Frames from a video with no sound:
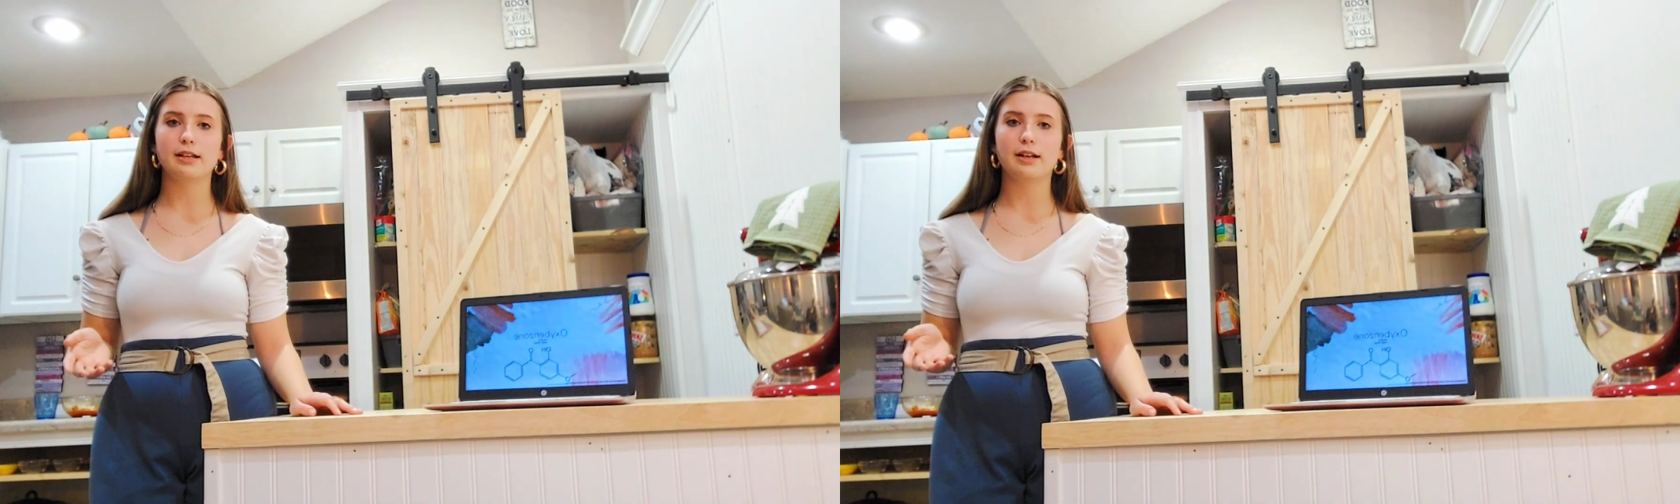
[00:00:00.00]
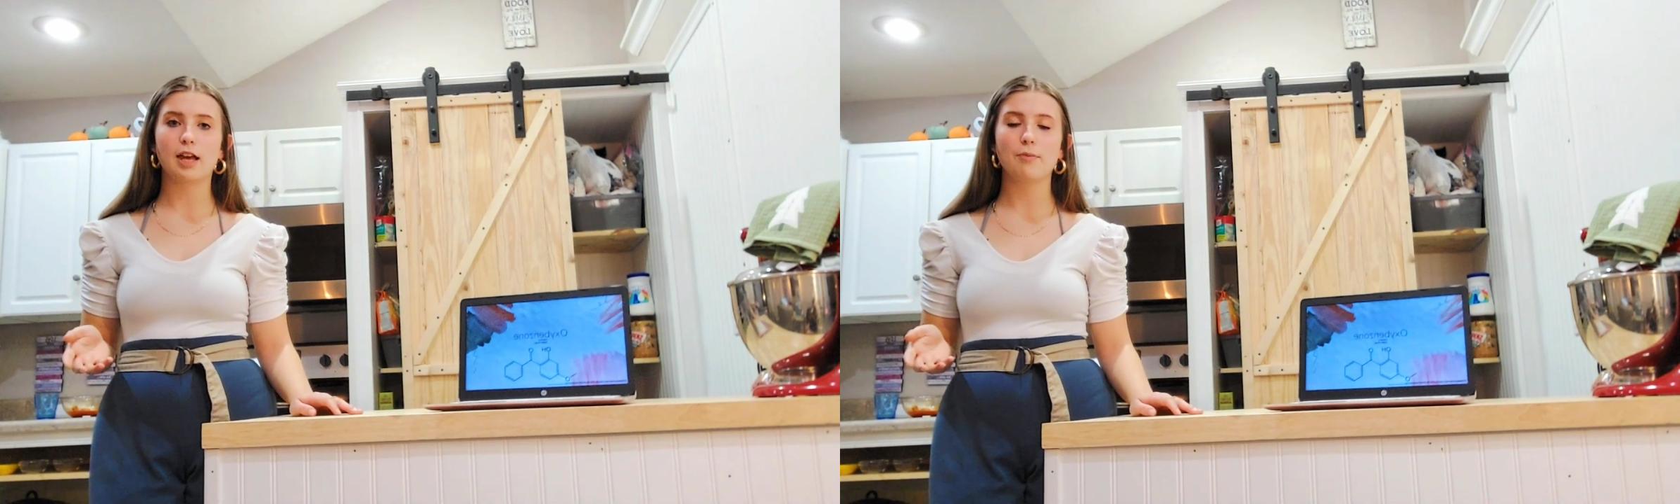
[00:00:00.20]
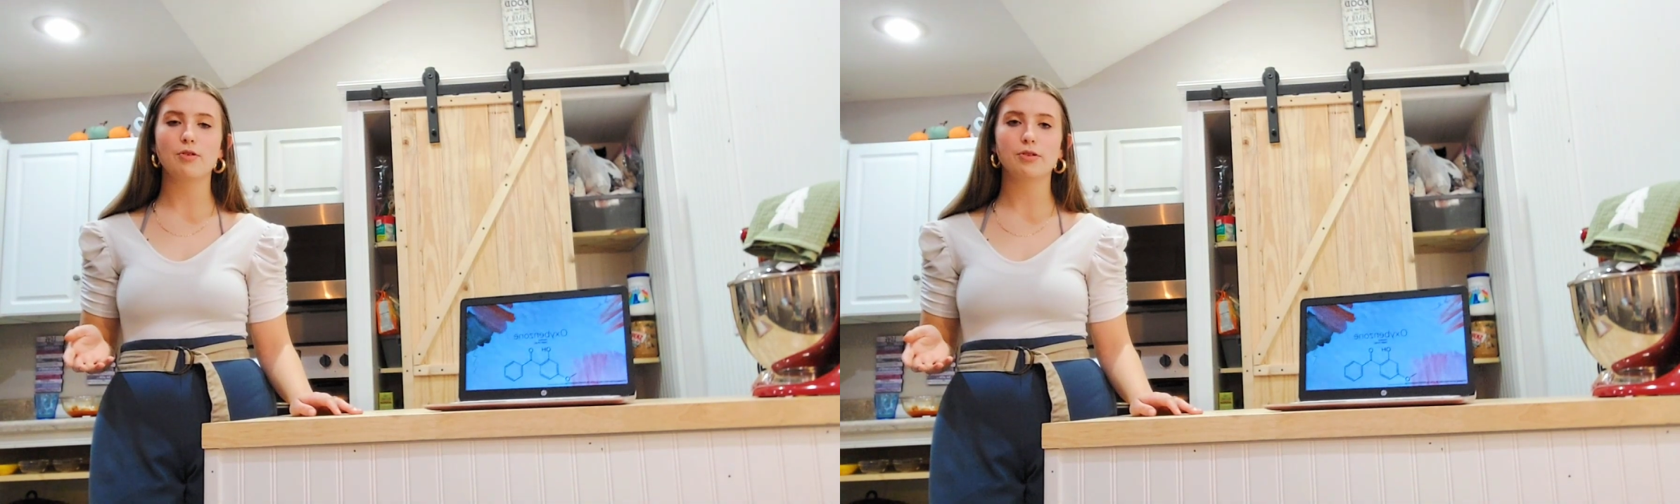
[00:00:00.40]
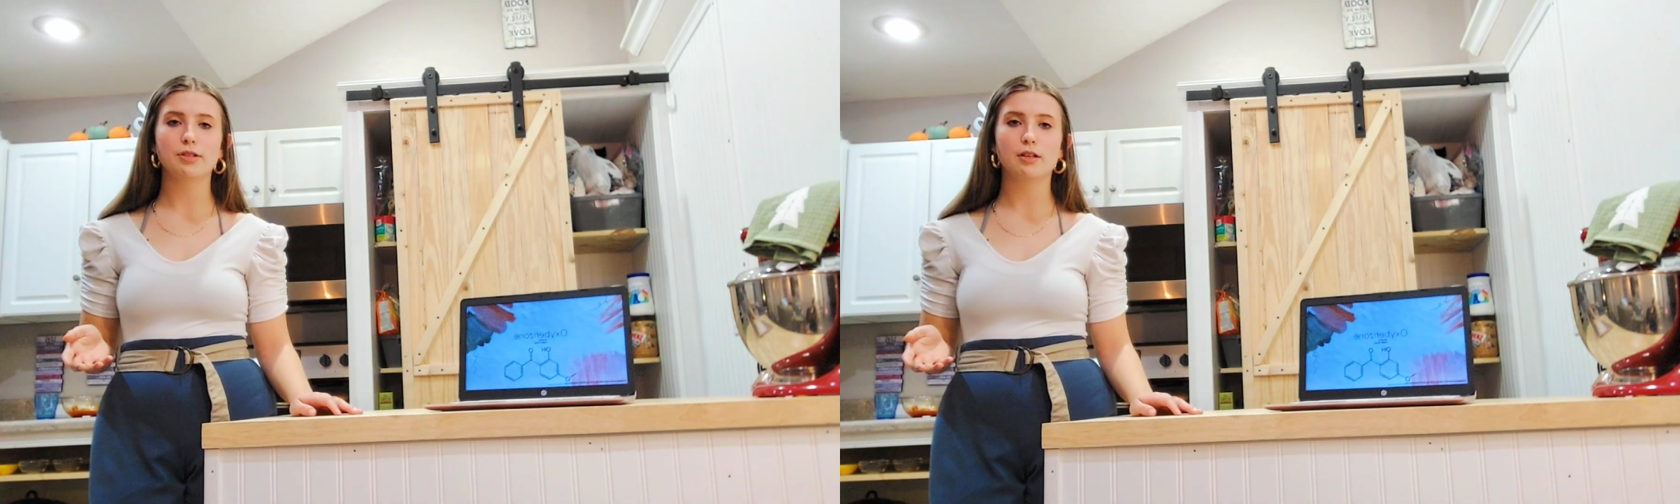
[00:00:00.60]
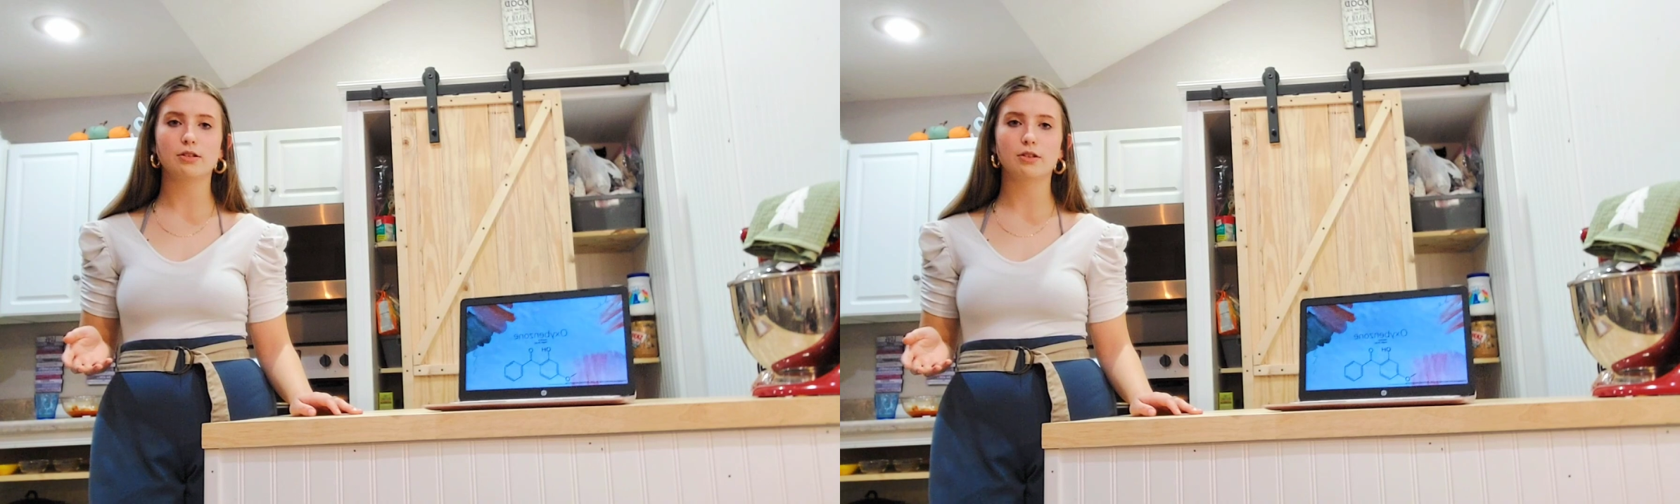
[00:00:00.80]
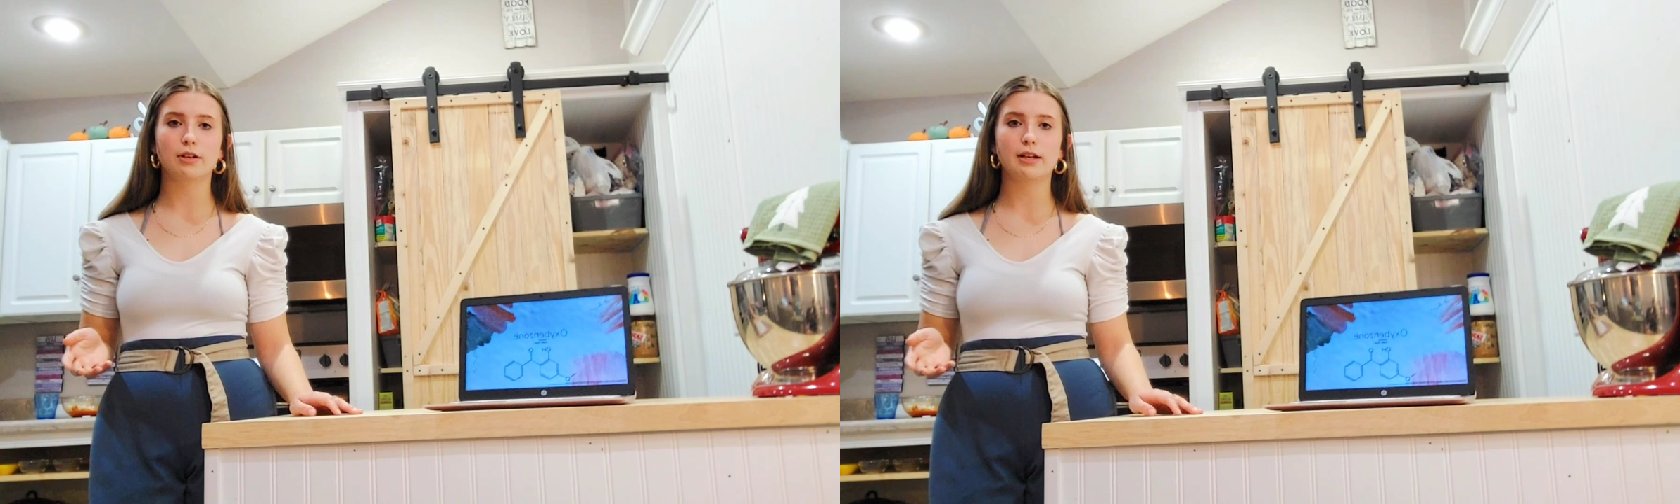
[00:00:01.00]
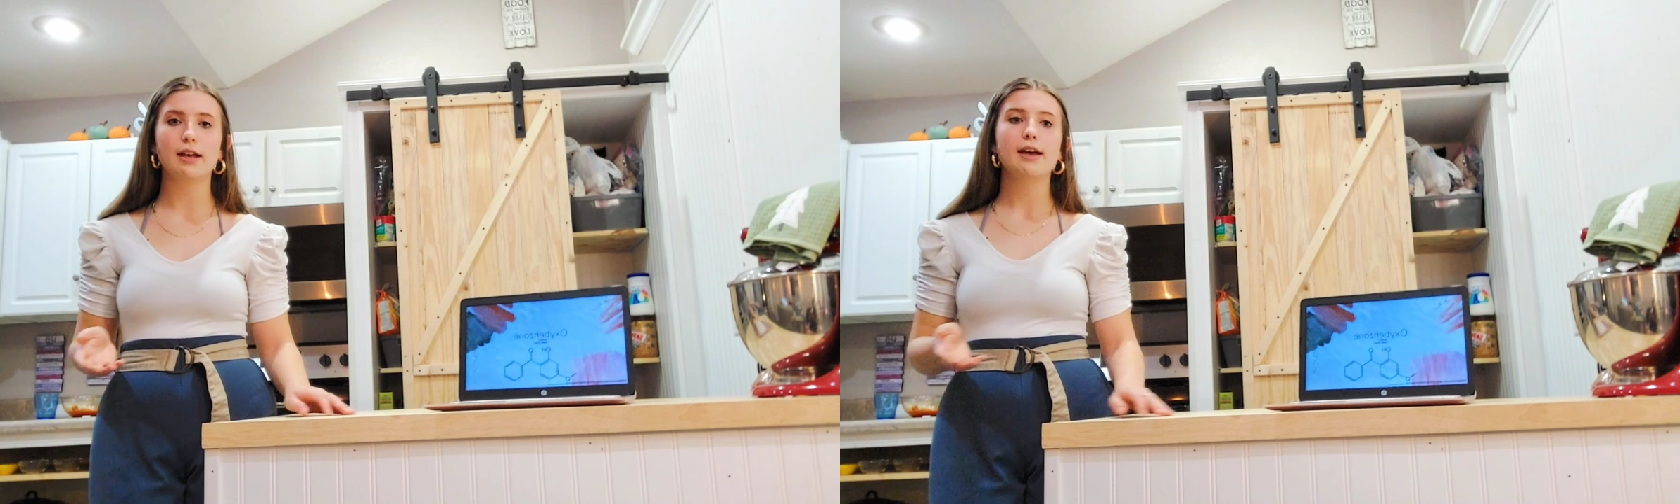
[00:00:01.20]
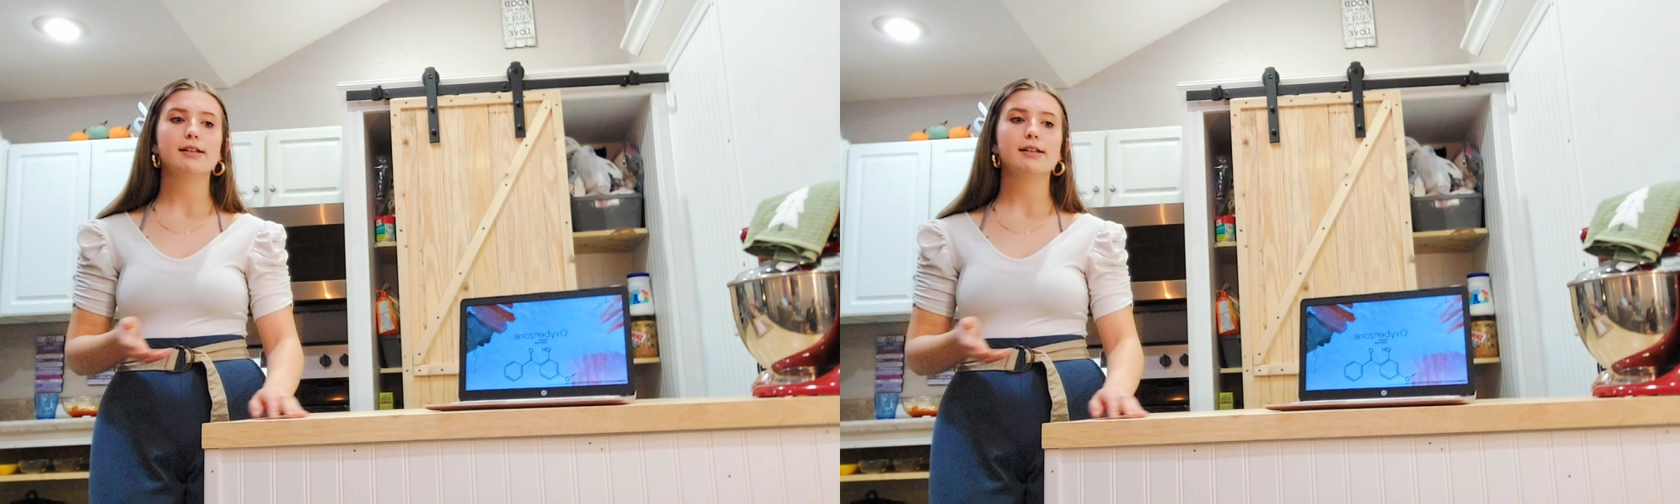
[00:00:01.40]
in a chemical sunscreen